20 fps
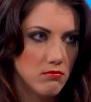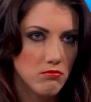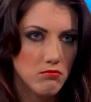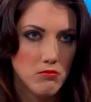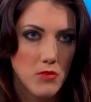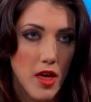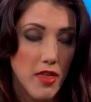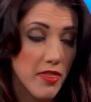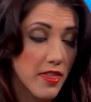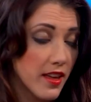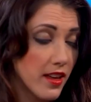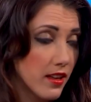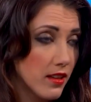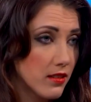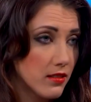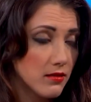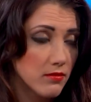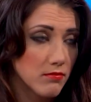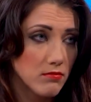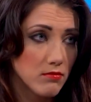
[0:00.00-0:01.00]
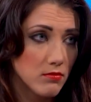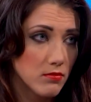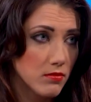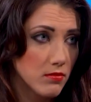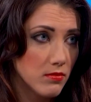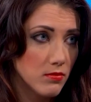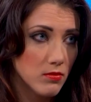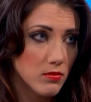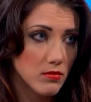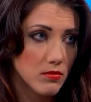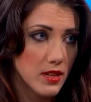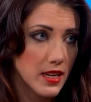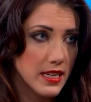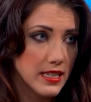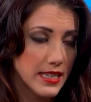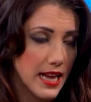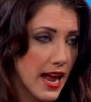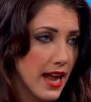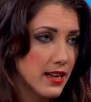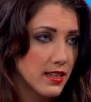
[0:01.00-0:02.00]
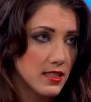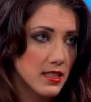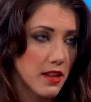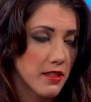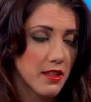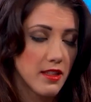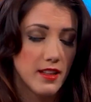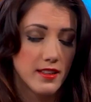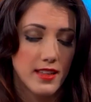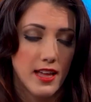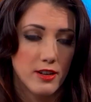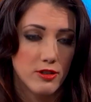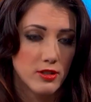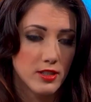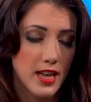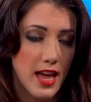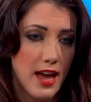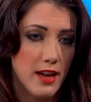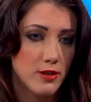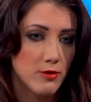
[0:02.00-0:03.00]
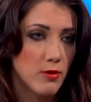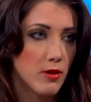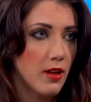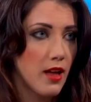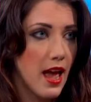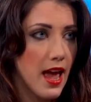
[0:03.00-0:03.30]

Nothing intense, nothing like that, just casual.